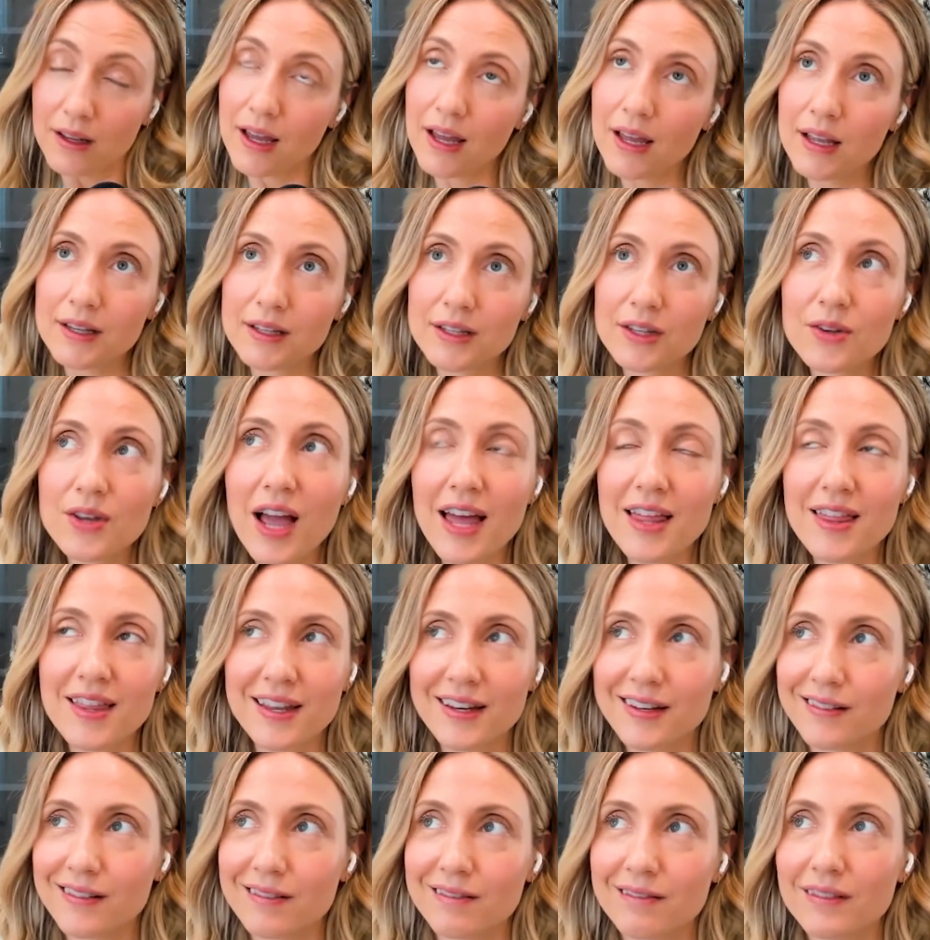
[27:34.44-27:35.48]
so yeah. And
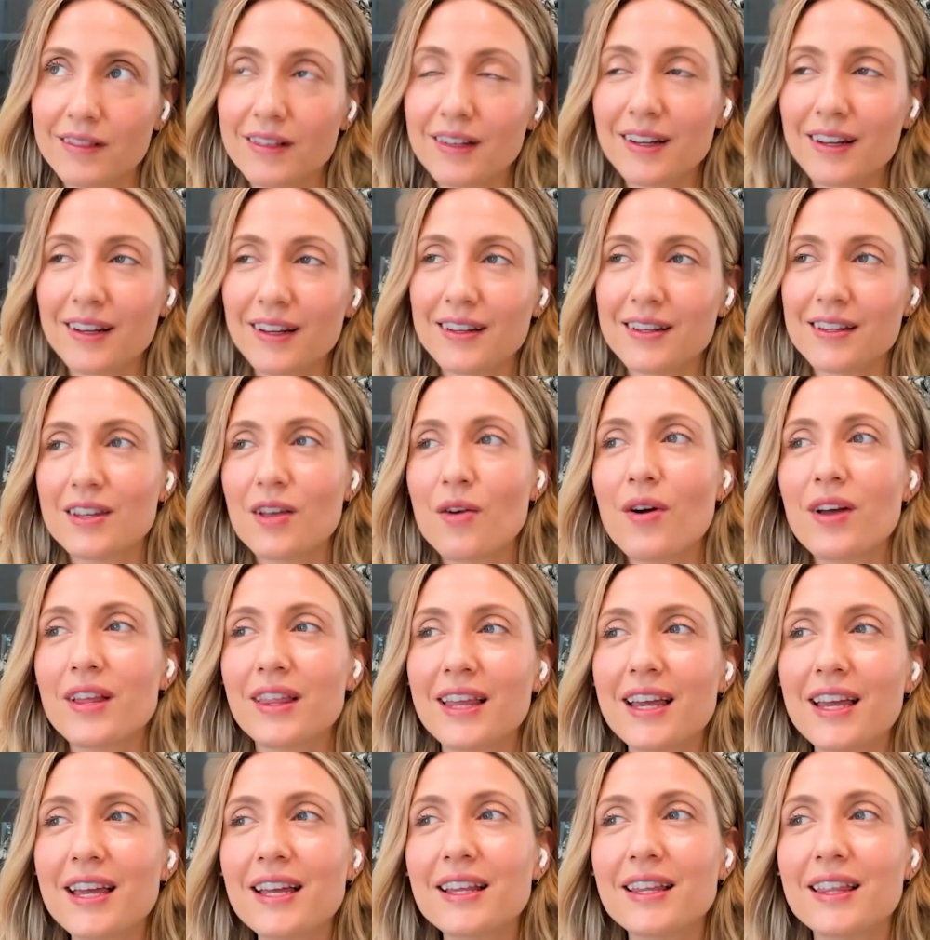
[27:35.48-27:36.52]
then so I
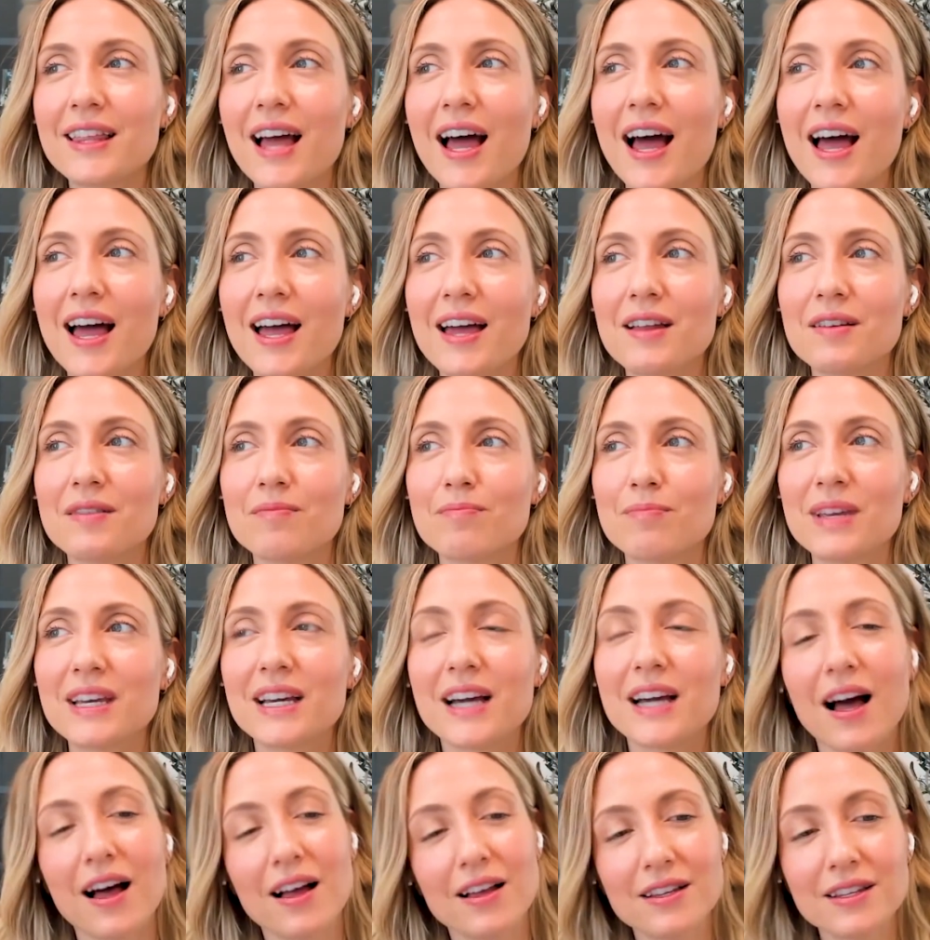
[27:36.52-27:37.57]
think that
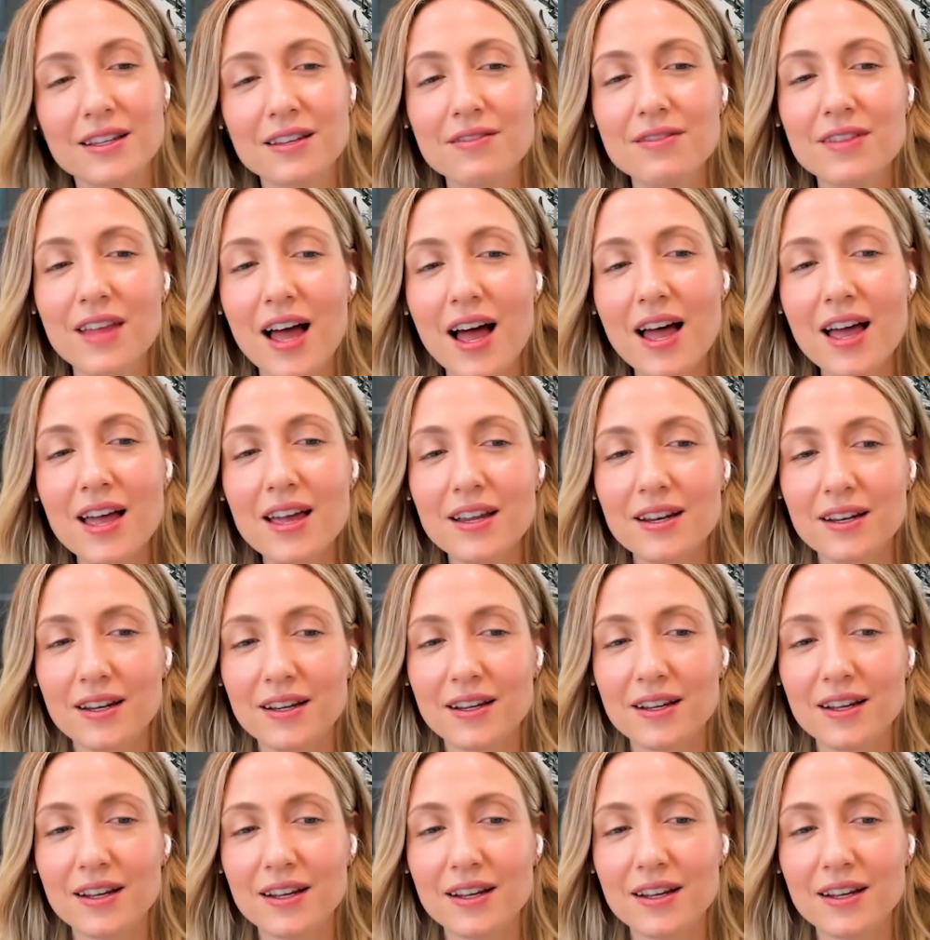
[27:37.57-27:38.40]
because of that,